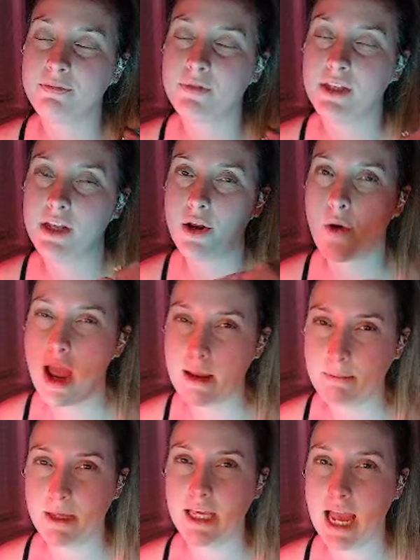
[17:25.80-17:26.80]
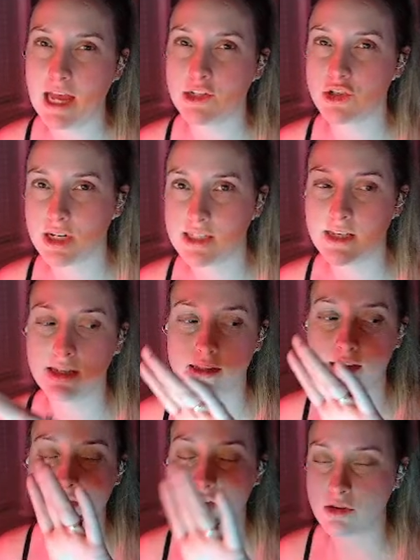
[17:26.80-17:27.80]
you know, IP addresses
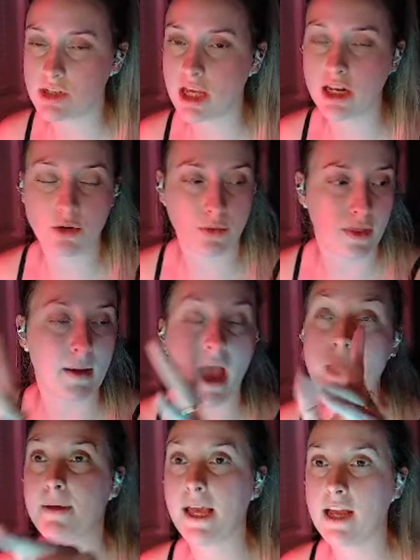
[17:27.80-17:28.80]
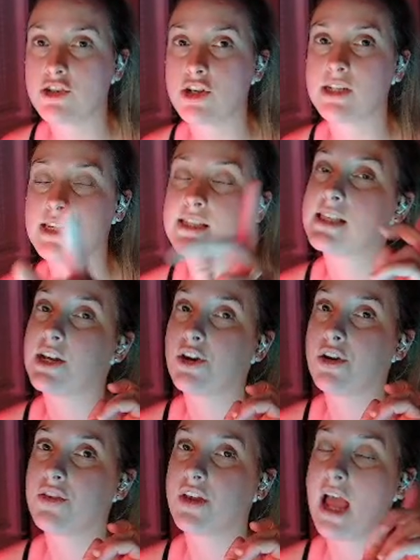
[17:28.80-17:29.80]
associated with them. IP addresses that
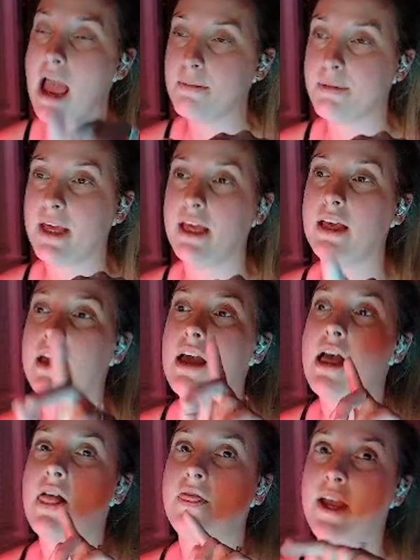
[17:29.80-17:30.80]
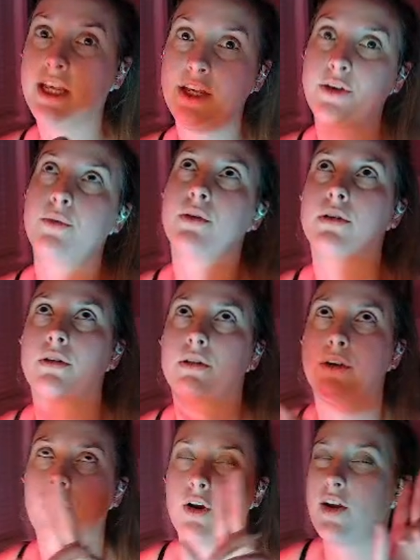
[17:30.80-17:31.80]
are the IP that you're
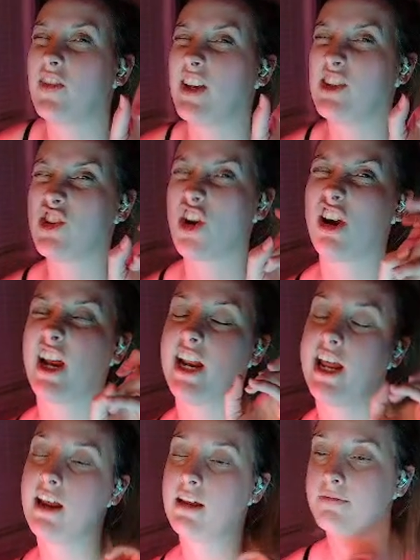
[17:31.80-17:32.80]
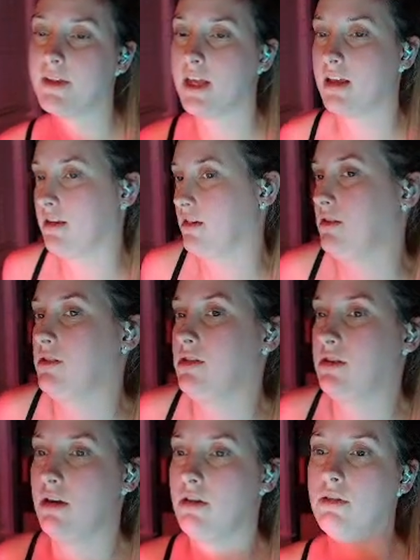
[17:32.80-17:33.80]
currently targeting.
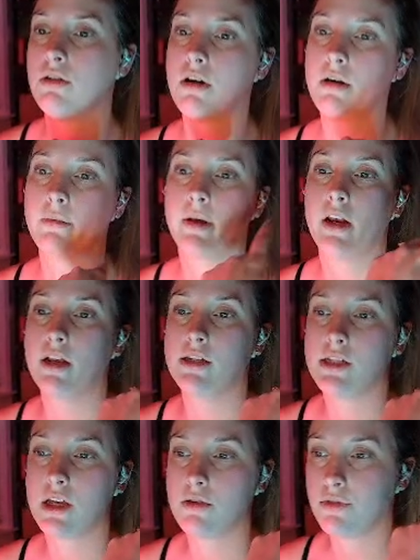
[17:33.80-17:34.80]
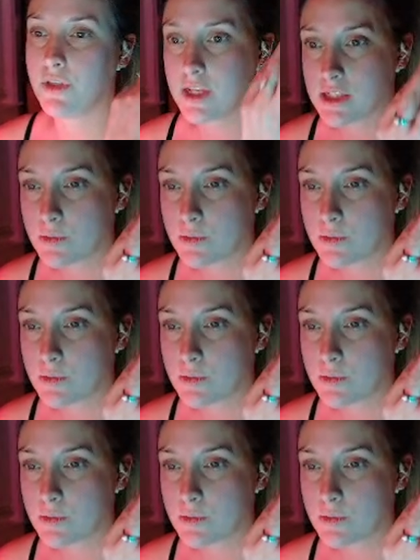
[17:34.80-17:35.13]
So I'm going to do this